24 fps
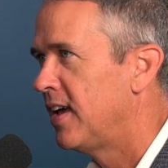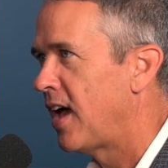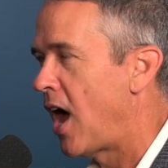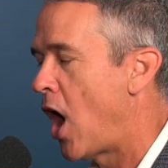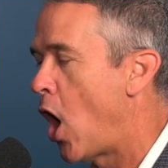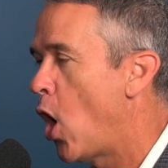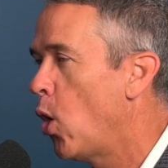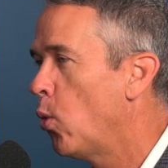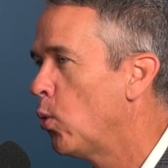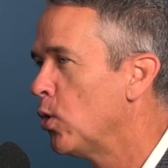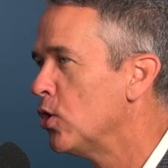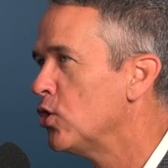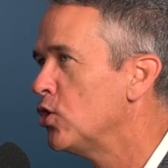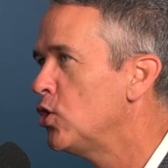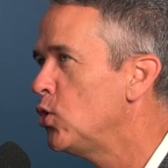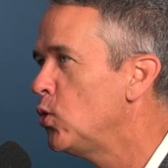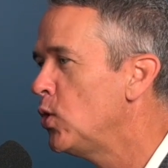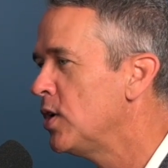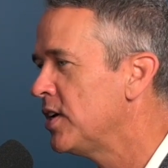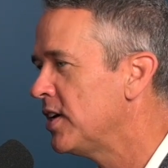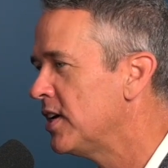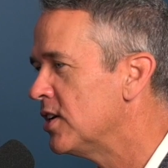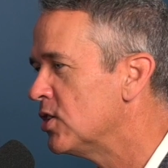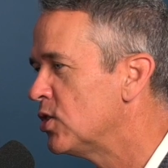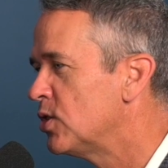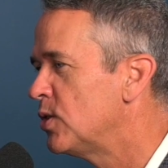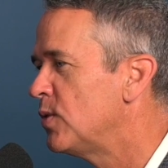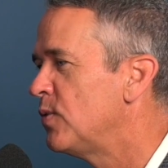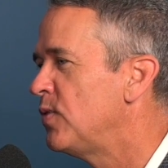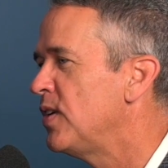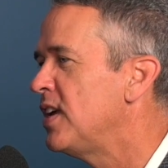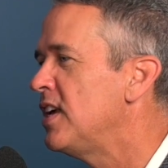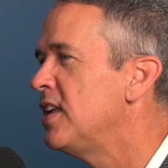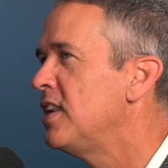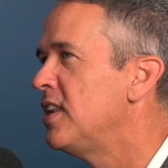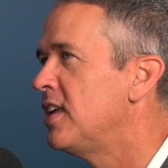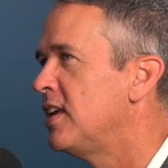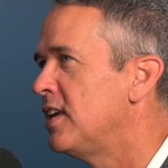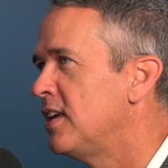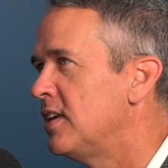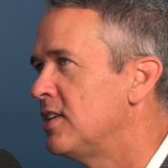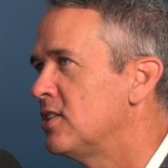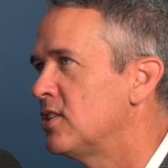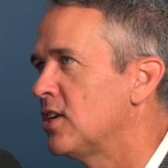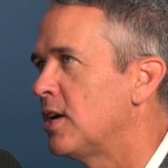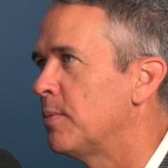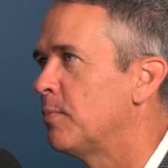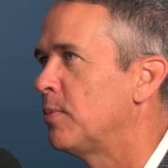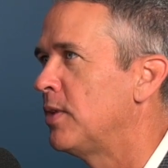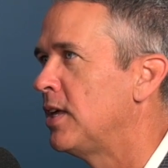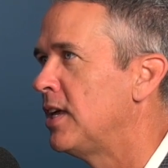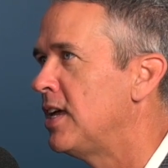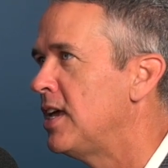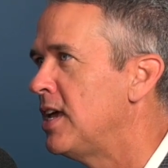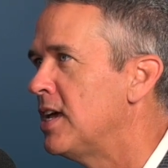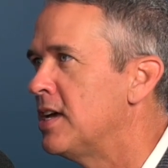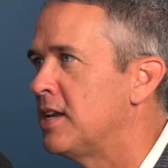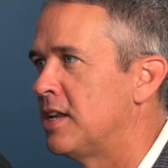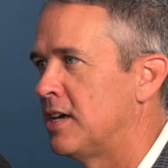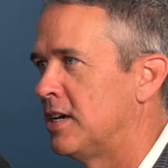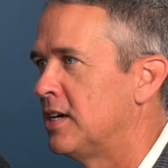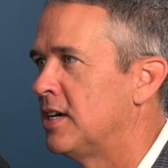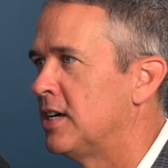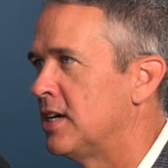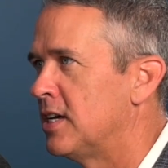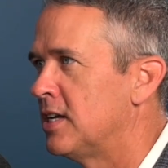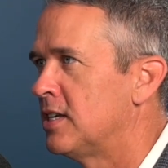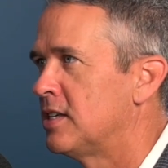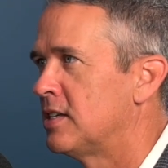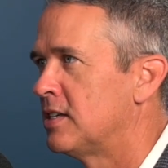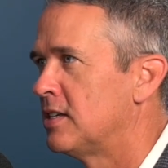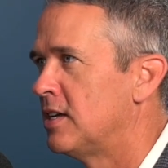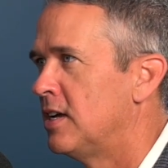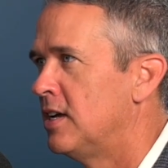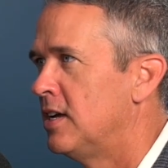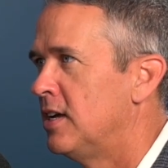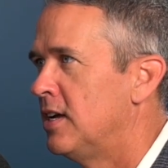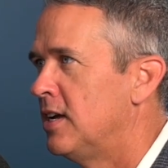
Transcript: All we're doing is feeding something in us